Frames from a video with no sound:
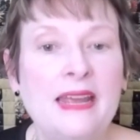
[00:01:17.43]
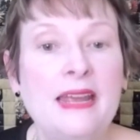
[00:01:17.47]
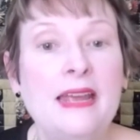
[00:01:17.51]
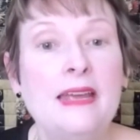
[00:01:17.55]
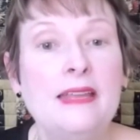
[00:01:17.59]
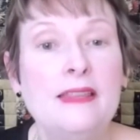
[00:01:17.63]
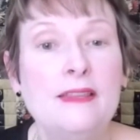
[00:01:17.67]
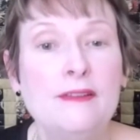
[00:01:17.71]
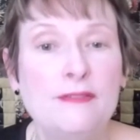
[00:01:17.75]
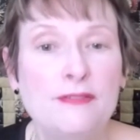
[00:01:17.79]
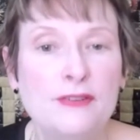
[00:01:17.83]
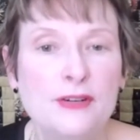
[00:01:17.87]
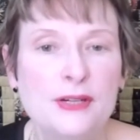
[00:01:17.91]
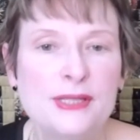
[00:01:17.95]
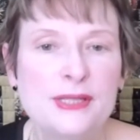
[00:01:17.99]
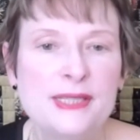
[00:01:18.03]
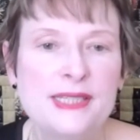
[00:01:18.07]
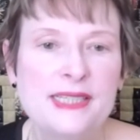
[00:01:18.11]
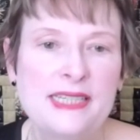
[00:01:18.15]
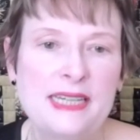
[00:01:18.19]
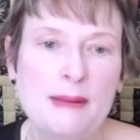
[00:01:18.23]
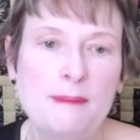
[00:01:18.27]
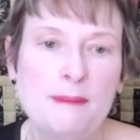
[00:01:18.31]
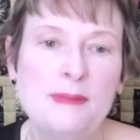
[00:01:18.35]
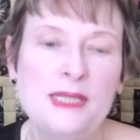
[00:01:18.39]
The first
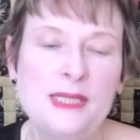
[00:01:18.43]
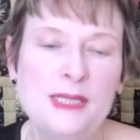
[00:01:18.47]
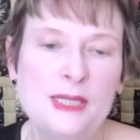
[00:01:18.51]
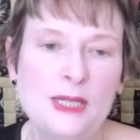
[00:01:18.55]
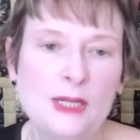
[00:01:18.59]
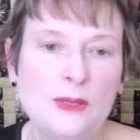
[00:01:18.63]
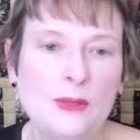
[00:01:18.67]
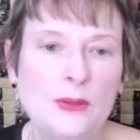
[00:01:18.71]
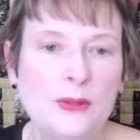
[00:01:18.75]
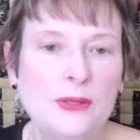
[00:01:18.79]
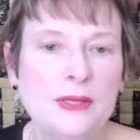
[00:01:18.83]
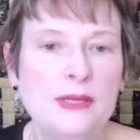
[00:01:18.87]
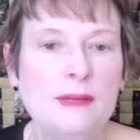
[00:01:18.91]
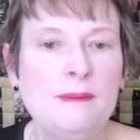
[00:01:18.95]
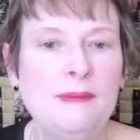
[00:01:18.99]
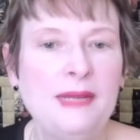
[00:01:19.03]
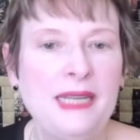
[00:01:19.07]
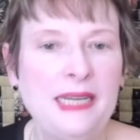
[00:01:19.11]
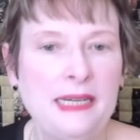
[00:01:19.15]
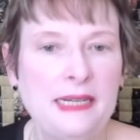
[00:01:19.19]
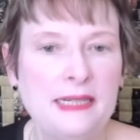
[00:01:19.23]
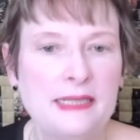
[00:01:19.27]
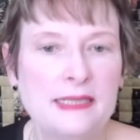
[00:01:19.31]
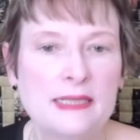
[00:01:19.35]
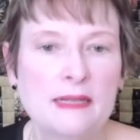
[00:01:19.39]
step is to learn the
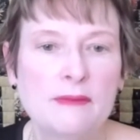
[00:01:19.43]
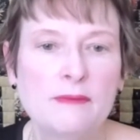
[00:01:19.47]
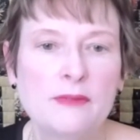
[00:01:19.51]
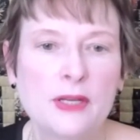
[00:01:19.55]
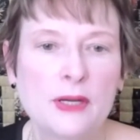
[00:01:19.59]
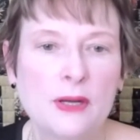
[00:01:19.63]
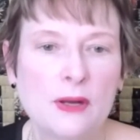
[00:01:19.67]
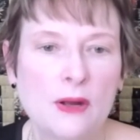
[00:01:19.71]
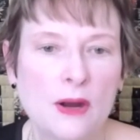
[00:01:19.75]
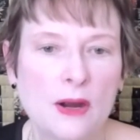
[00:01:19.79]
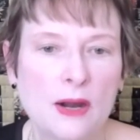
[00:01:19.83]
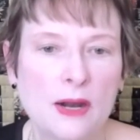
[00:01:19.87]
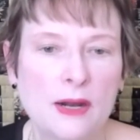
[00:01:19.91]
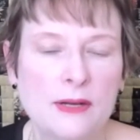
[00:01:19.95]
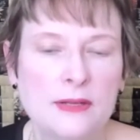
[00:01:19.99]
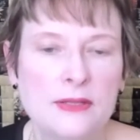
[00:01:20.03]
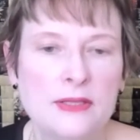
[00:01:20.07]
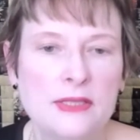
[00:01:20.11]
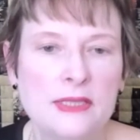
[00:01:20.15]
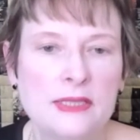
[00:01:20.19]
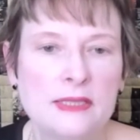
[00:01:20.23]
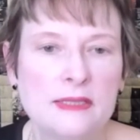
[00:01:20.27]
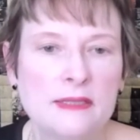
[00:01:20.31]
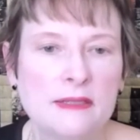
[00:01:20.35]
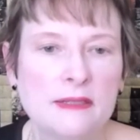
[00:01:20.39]
meanings of the
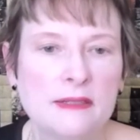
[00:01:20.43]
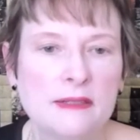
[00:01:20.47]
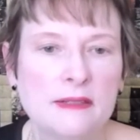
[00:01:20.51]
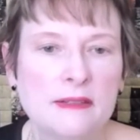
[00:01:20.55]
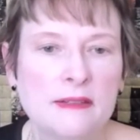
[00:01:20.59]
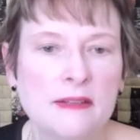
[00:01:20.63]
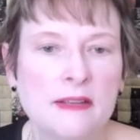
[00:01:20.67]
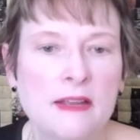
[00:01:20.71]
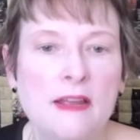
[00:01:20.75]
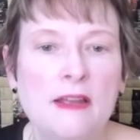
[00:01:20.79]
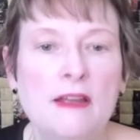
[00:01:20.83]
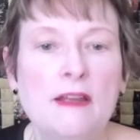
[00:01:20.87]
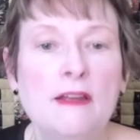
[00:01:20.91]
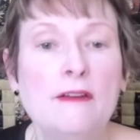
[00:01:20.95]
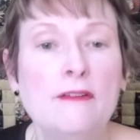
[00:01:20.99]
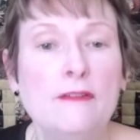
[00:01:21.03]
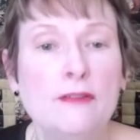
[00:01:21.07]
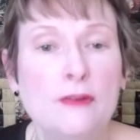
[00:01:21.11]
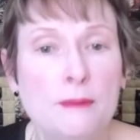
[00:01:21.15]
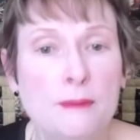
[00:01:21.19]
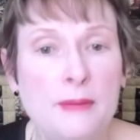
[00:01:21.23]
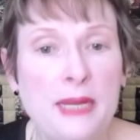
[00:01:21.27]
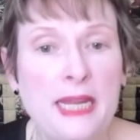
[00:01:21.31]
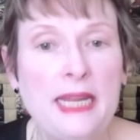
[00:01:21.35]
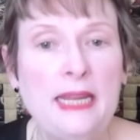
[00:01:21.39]
cards. For
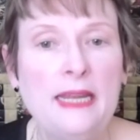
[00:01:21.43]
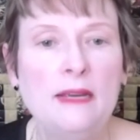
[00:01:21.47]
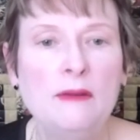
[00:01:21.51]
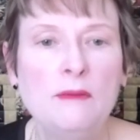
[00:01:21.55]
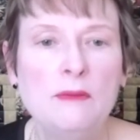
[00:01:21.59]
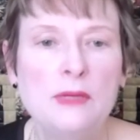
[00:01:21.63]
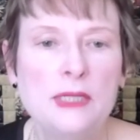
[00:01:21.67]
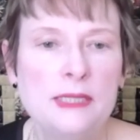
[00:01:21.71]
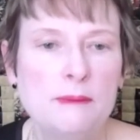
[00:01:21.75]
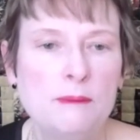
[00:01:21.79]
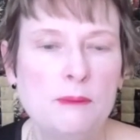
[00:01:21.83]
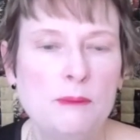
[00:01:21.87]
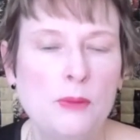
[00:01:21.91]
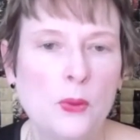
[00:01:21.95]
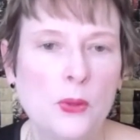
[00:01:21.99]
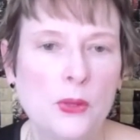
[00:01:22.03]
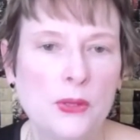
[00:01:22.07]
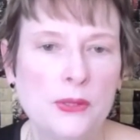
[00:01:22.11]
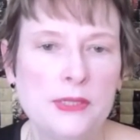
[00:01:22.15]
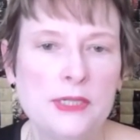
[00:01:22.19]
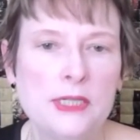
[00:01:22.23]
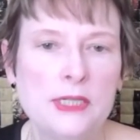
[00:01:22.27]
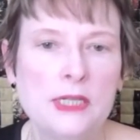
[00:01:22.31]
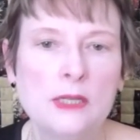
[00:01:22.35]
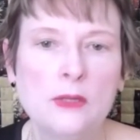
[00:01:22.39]
me, it was
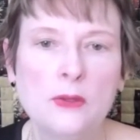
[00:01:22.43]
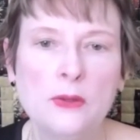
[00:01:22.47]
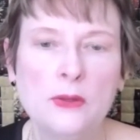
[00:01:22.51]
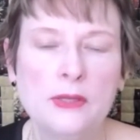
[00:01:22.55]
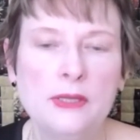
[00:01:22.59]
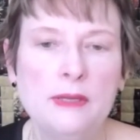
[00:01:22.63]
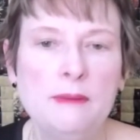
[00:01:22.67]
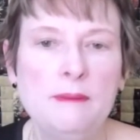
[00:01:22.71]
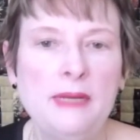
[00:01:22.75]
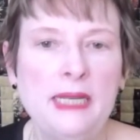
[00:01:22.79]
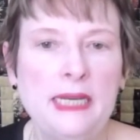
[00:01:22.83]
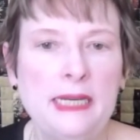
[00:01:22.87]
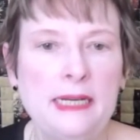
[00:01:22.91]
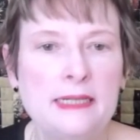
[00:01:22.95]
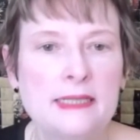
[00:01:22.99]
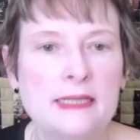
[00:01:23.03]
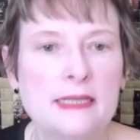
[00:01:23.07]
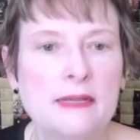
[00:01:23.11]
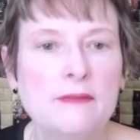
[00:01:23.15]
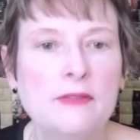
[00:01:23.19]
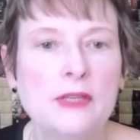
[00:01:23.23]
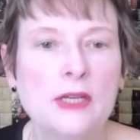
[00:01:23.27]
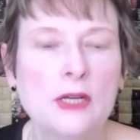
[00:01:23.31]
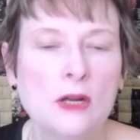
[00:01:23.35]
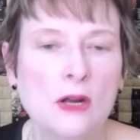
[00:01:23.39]
important to learn the meanings
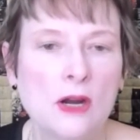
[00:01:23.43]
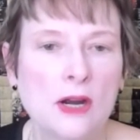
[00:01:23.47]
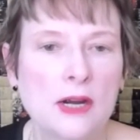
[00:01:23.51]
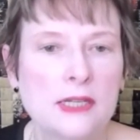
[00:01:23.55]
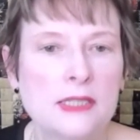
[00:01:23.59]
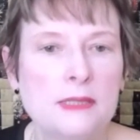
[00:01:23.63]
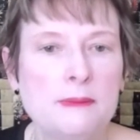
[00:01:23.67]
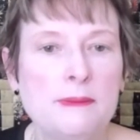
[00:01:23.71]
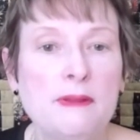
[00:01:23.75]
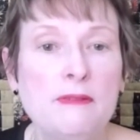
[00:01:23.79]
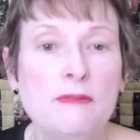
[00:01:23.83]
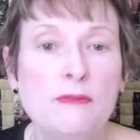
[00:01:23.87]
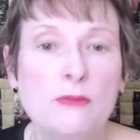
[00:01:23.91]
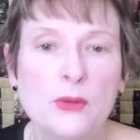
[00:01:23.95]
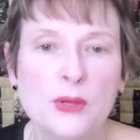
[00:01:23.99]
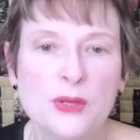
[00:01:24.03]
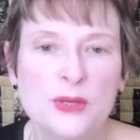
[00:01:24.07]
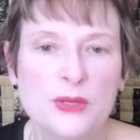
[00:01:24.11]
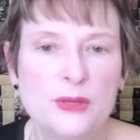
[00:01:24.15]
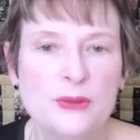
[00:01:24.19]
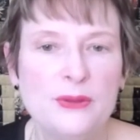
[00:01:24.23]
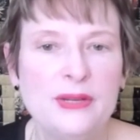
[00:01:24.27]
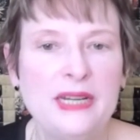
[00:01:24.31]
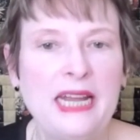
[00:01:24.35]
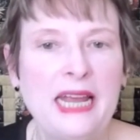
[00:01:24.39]
of the cards before
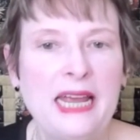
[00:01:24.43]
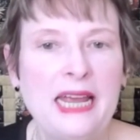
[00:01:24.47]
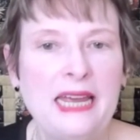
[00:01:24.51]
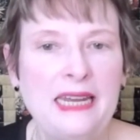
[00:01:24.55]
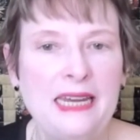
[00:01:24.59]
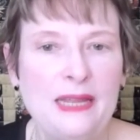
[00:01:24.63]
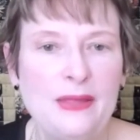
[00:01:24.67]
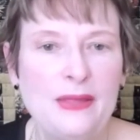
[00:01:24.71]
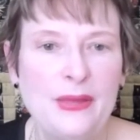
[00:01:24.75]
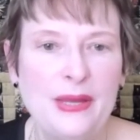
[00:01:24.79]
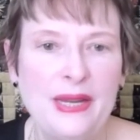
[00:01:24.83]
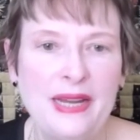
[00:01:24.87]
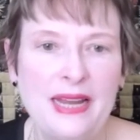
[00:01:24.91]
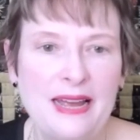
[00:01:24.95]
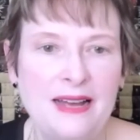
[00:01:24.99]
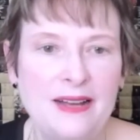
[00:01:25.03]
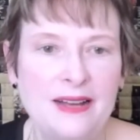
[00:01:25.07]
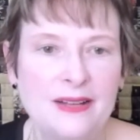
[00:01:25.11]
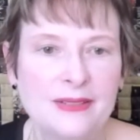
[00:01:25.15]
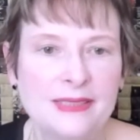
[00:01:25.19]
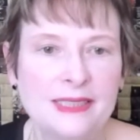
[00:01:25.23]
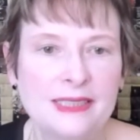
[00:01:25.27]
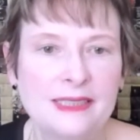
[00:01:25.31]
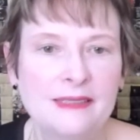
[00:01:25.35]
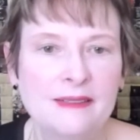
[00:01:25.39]
doing anything
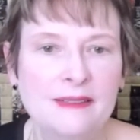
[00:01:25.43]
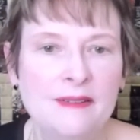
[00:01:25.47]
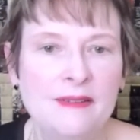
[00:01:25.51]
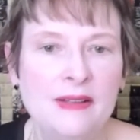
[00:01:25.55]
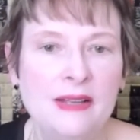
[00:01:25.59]
else.